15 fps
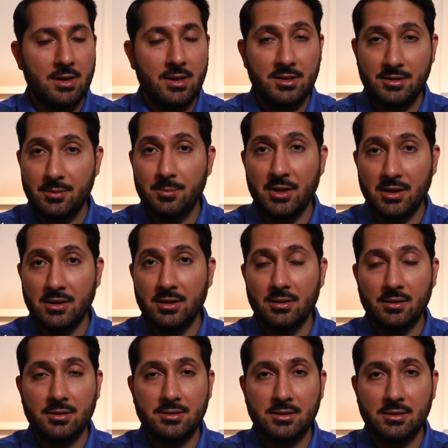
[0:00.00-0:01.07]
It's a big
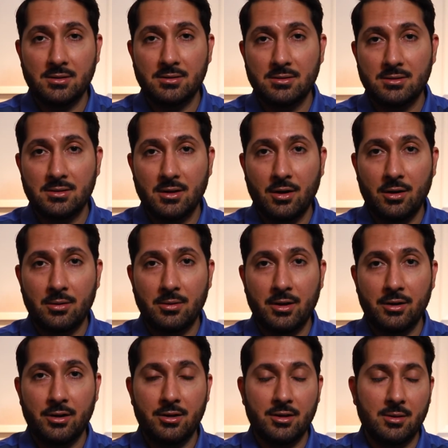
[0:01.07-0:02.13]
deal. It's a hard
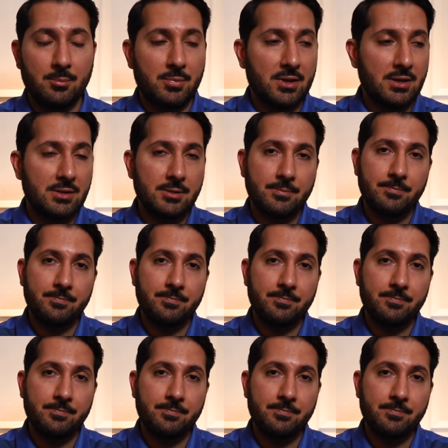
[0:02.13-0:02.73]
area to compete.